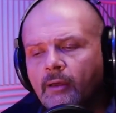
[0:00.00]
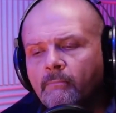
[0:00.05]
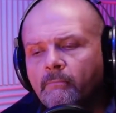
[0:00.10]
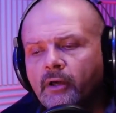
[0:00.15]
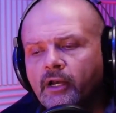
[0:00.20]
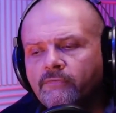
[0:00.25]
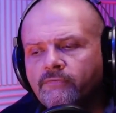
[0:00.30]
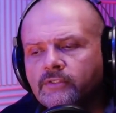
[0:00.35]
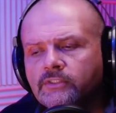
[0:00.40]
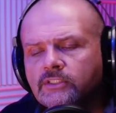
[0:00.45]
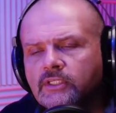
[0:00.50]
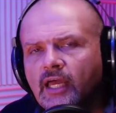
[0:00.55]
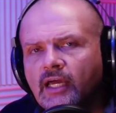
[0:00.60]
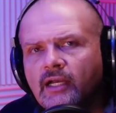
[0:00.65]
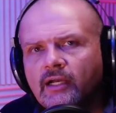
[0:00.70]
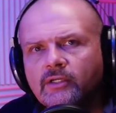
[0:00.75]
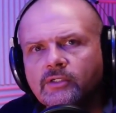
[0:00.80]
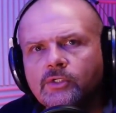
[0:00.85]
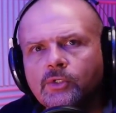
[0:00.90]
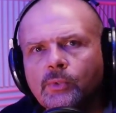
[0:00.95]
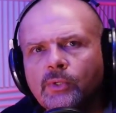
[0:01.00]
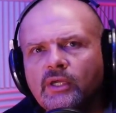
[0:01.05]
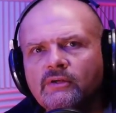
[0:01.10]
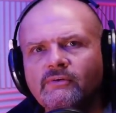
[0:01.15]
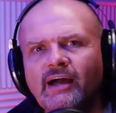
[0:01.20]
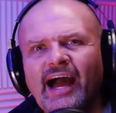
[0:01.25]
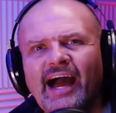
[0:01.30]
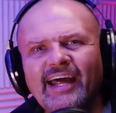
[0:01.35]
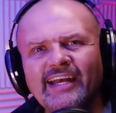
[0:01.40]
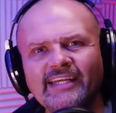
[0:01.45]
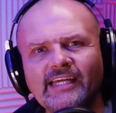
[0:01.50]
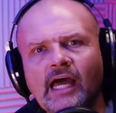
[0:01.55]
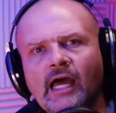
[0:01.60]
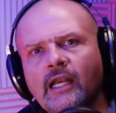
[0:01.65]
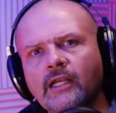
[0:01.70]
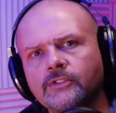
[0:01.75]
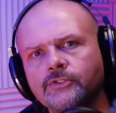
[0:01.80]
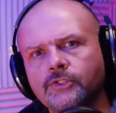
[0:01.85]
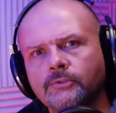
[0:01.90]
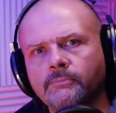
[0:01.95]
But if it's got a degree of
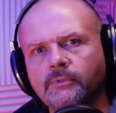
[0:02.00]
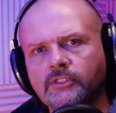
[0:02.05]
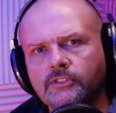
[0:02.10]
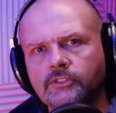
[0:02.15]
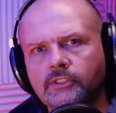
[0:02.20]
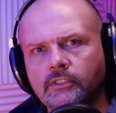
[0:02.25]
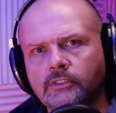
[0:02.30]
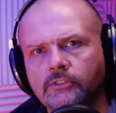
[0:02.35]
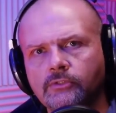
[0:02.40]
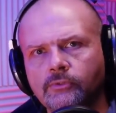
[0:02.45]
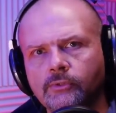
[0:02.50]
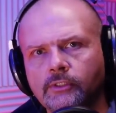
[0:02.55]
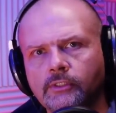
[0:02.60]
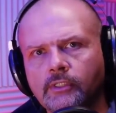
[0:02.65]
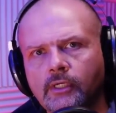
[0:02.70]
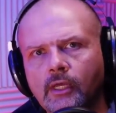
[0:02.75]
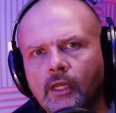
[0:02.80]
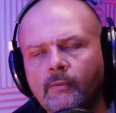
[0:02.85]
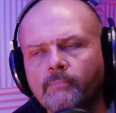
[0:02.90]
ideology mixed into it,